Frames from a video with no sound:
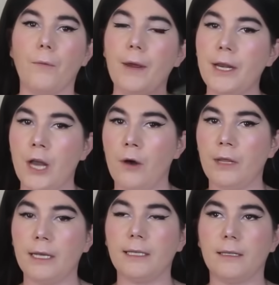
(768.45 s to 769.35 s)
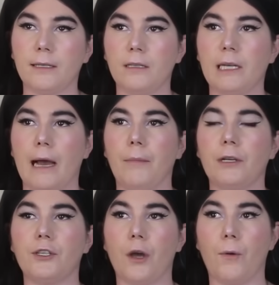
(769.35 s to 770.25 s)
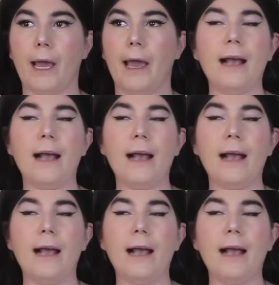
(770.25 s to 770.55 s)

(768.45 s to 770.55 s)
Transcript: We know this, it's established, okay.